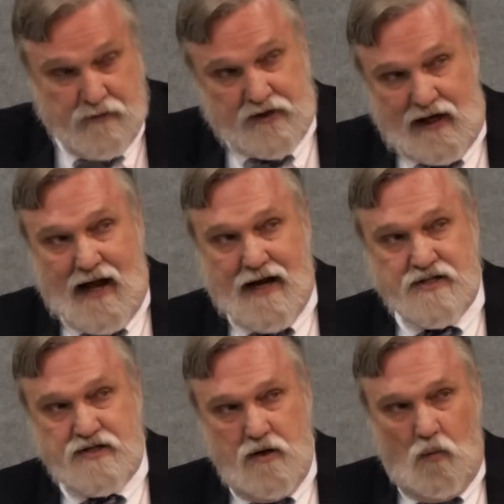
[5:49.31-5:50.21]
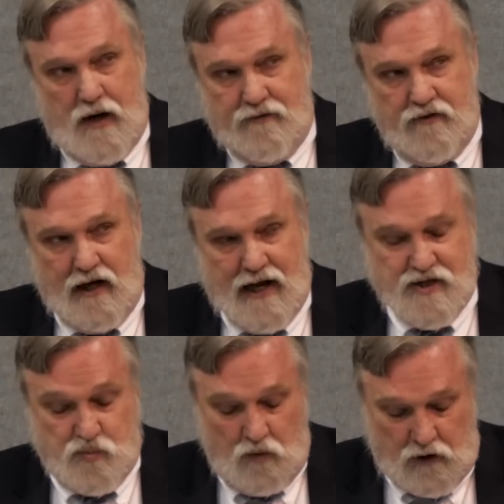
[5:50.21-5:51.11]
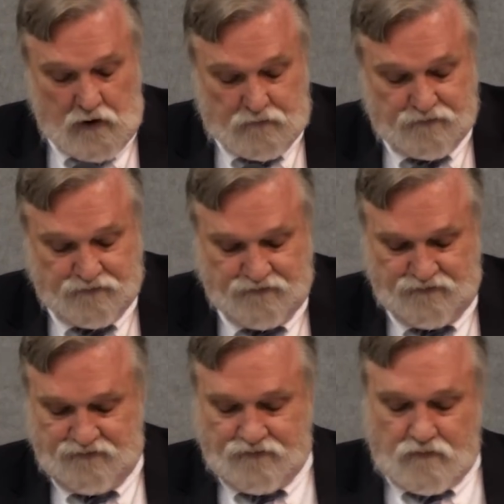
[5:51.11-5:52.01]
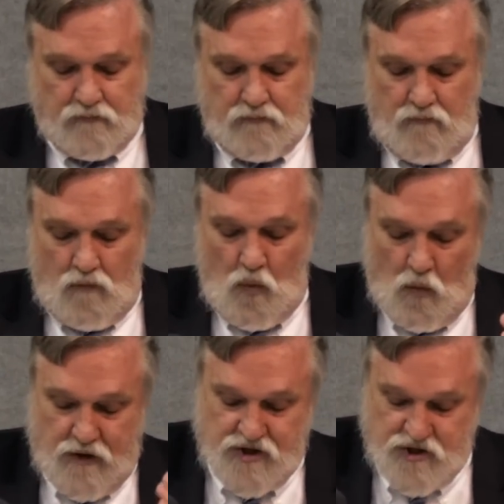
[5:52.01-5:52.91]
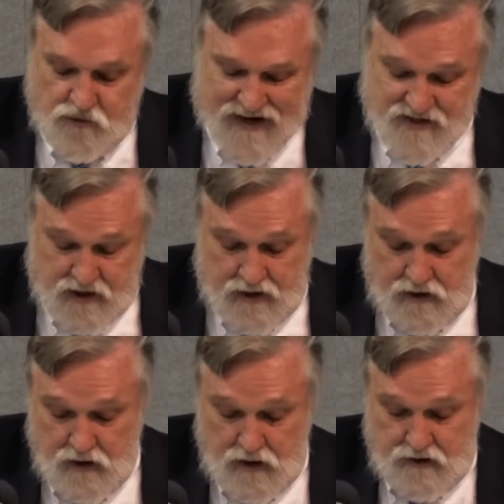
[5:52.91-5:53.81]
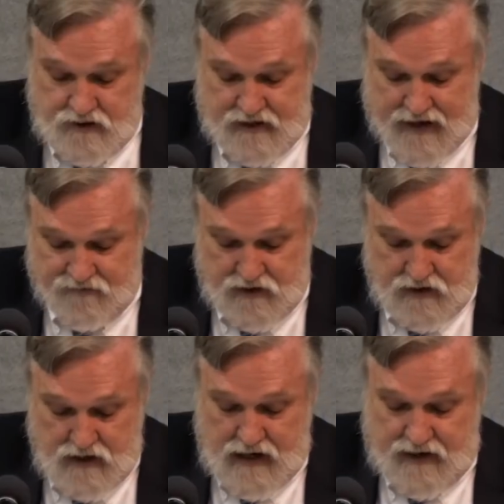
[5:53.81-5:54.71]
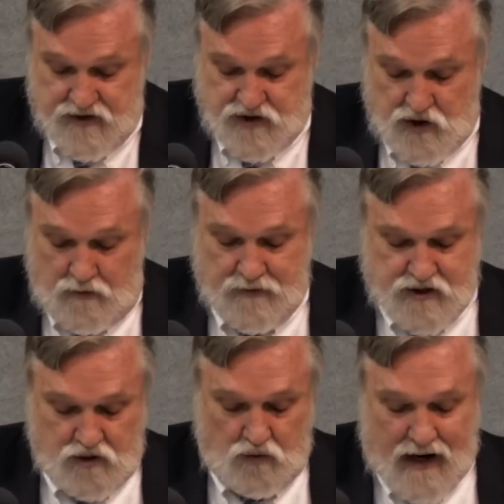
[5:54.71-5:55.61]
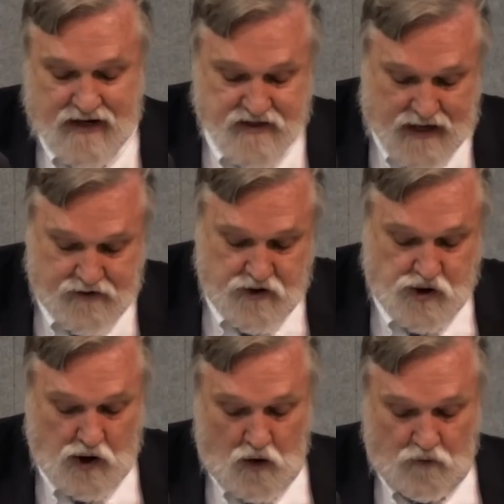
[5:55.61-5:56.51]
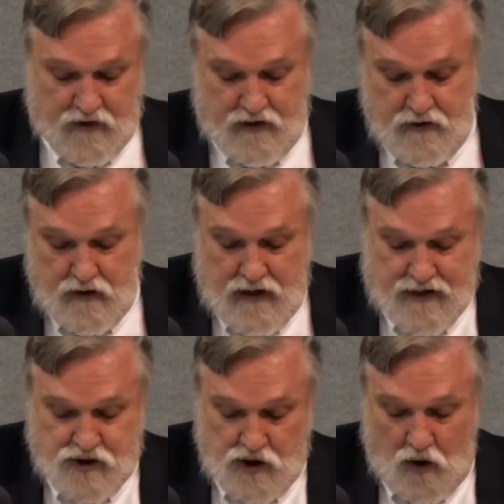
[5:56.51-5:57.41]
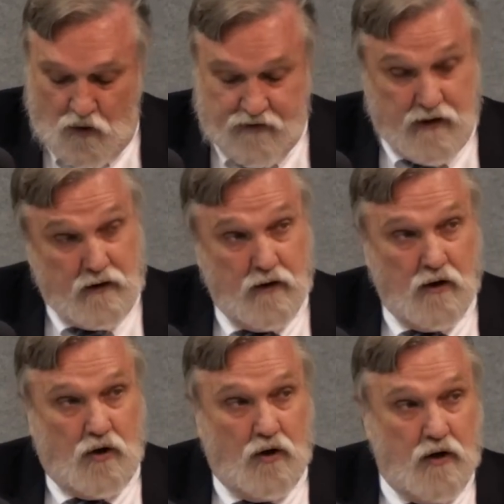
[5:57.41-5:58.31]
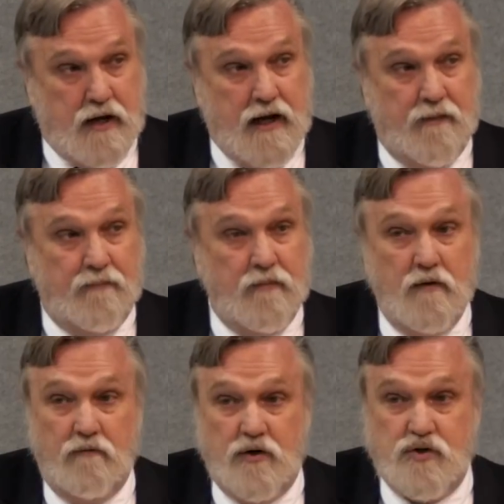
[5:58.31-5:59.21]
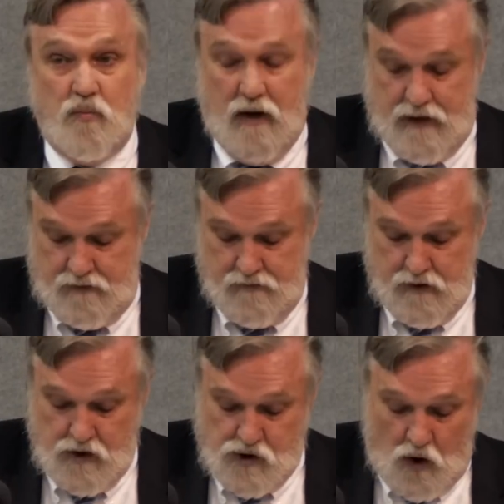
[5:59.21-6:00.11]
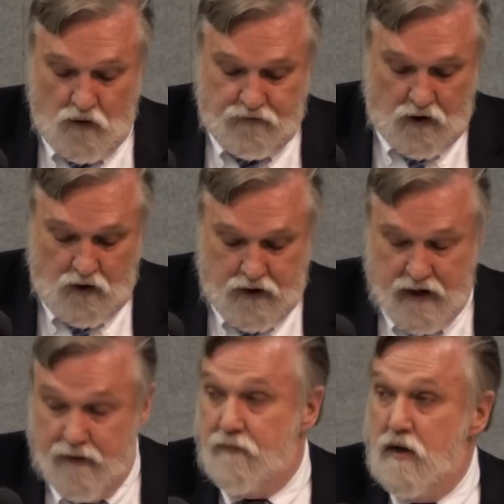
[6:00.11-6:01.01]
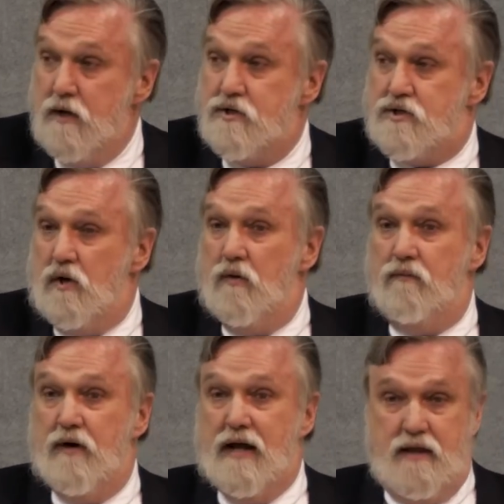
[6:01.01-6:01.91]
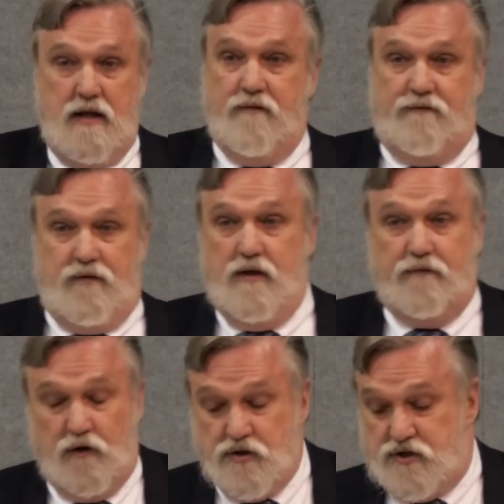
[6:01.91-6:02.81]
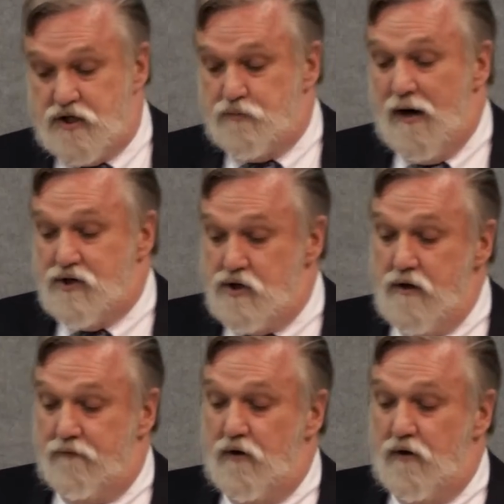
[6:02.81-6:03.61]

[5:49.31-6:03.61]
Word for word: But the lies, whatever the lies were, were distressing to David, and the psalmist cries out to Jehovah, and Jehovah heard him. Verse one, Jehovah heard him. So at, in, the, in the first expression, the